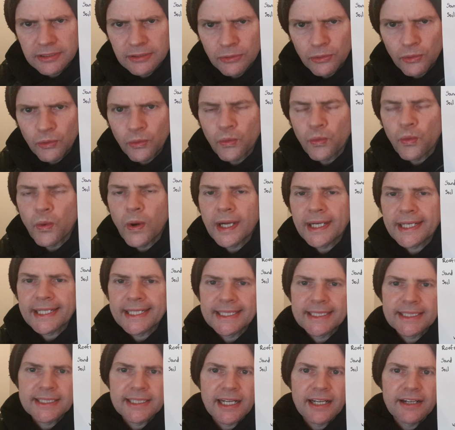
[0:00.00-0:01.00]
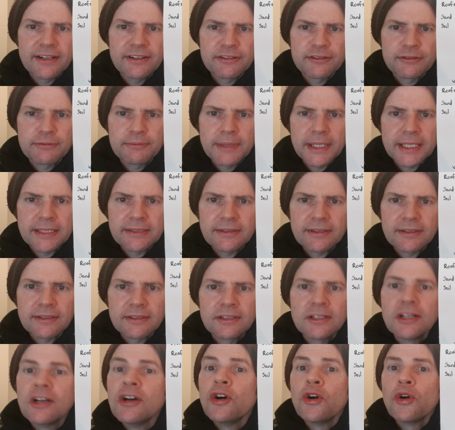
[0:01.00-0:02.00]
or one container of butter
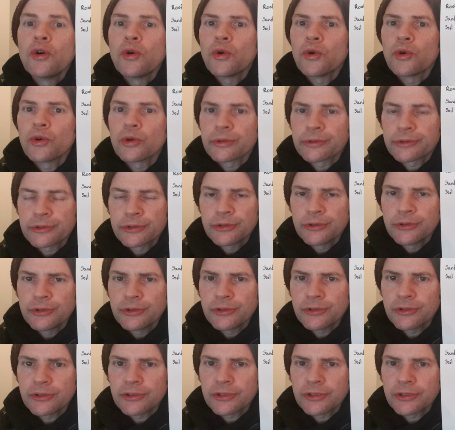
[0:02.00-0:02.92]
or two